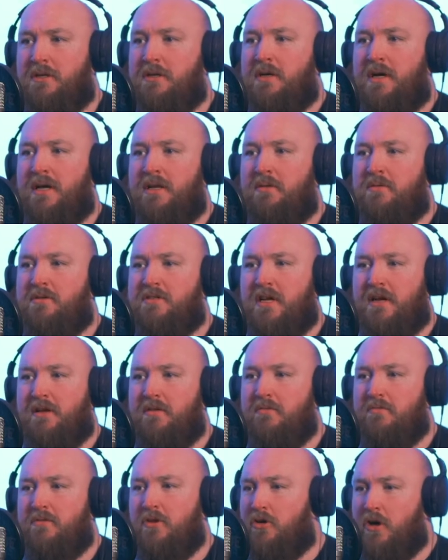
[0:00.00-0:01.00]
and it was
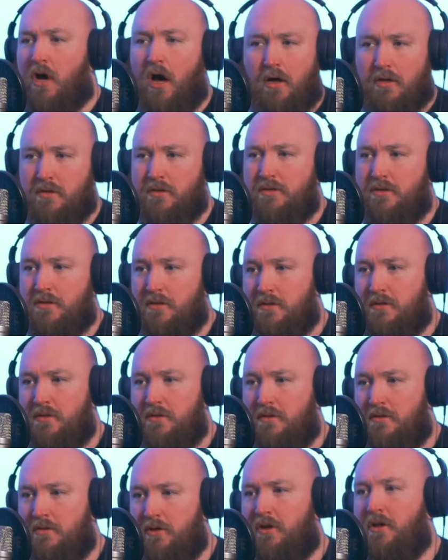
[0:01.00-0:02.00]
like you can't,
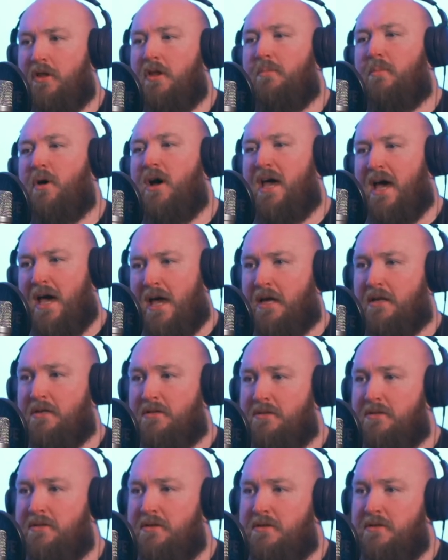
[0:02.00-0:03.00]
you can only buy
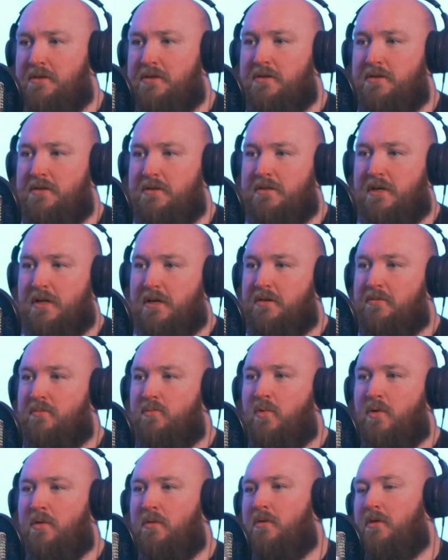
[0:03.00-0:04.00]
eight. It's like,
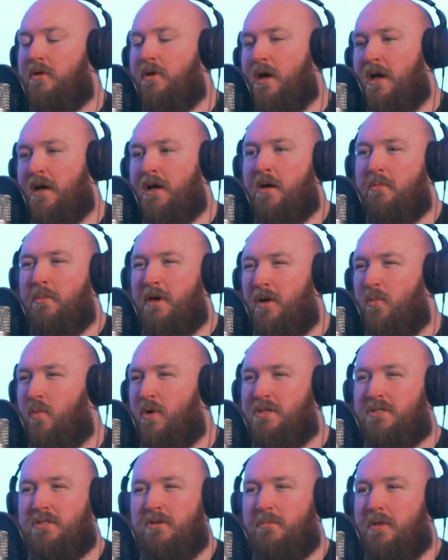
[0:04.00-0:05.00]
well, I come here
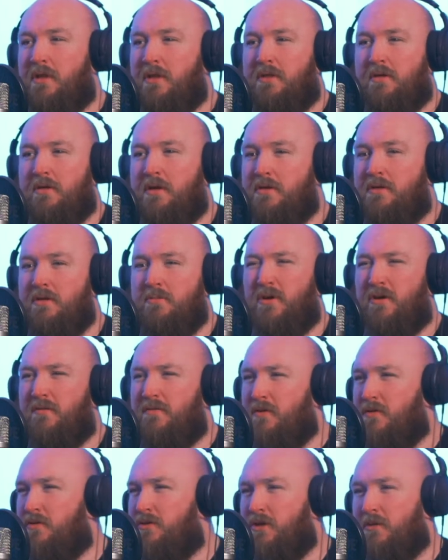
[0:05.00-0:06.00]
once a month and I do my
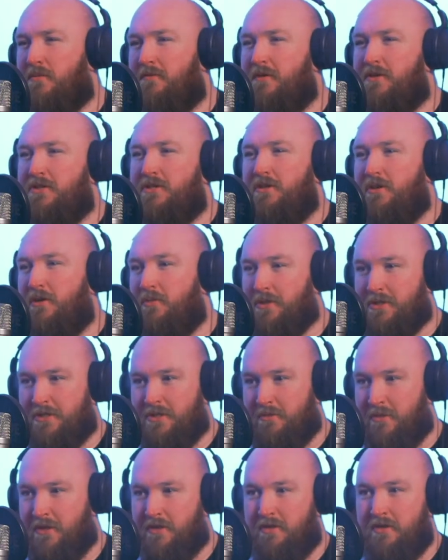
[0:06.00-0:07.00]
food shop for tuna once
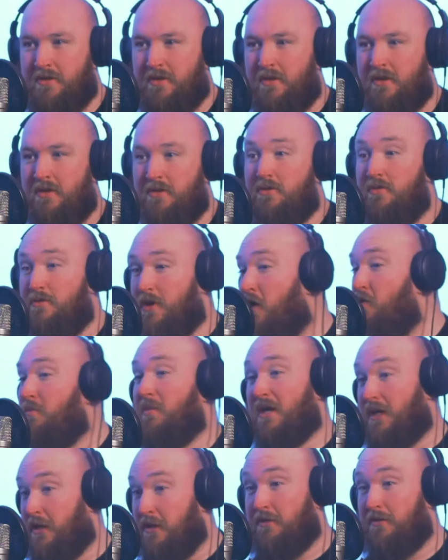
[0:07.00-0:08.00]
a month. You mm. know
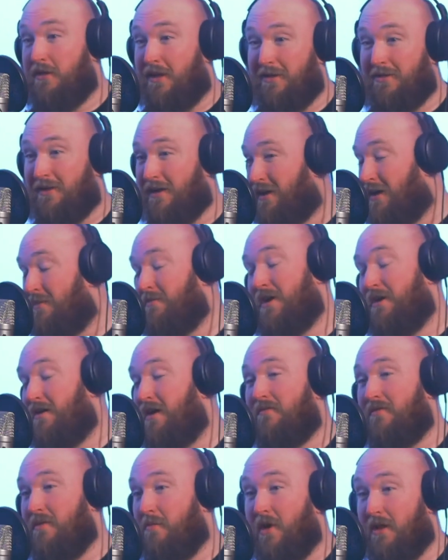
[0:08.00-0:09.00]
me. Like I come yeah. here
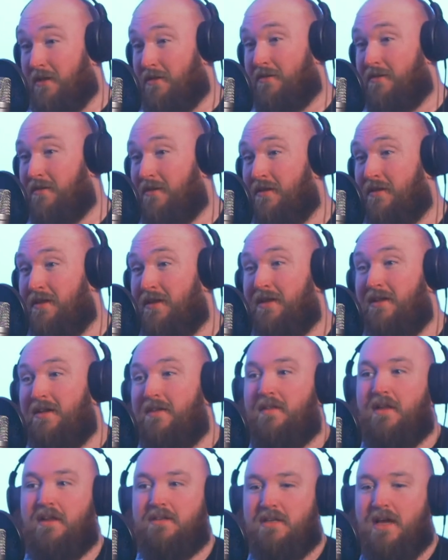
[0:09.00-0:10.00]
every month.
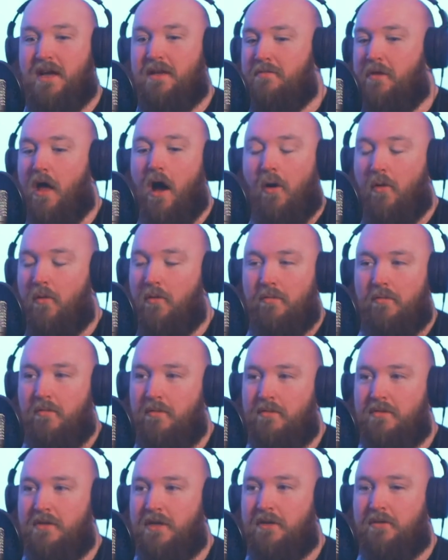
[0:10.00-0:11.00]
But it's like, no.
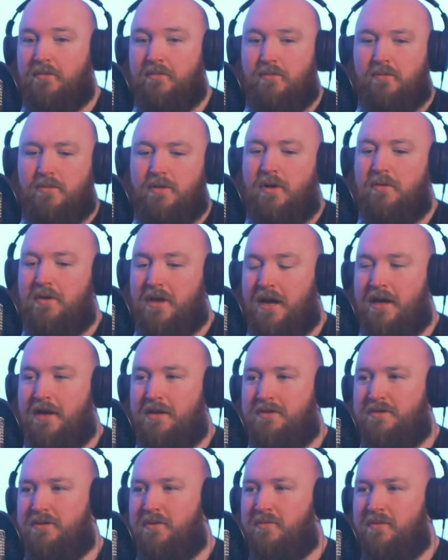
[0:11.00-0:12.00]
Like,
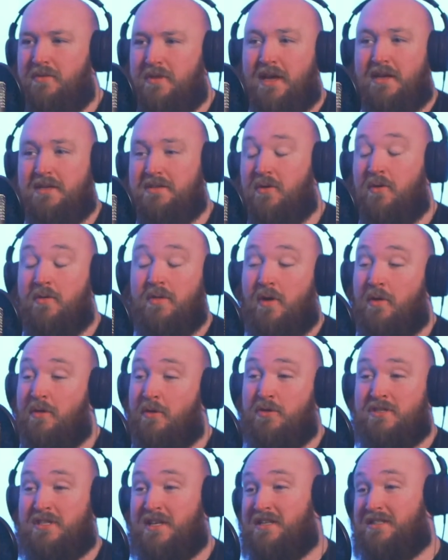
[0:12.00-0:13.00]
okay, so next all, all
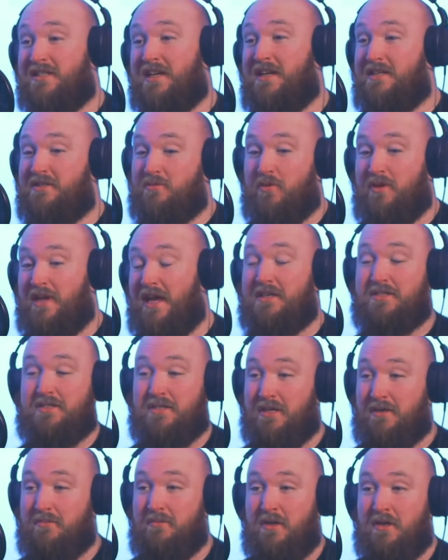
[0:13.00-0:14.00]
I was gonna say is well next
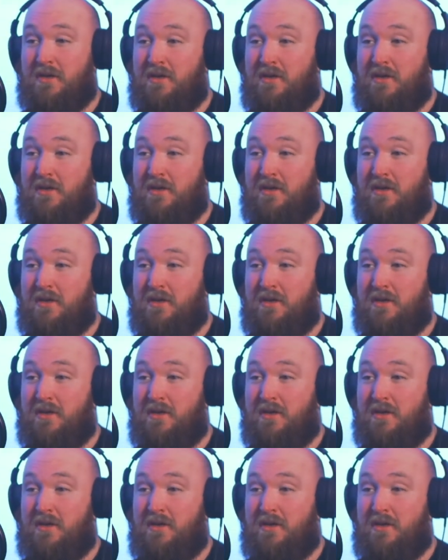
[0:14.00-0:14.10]
time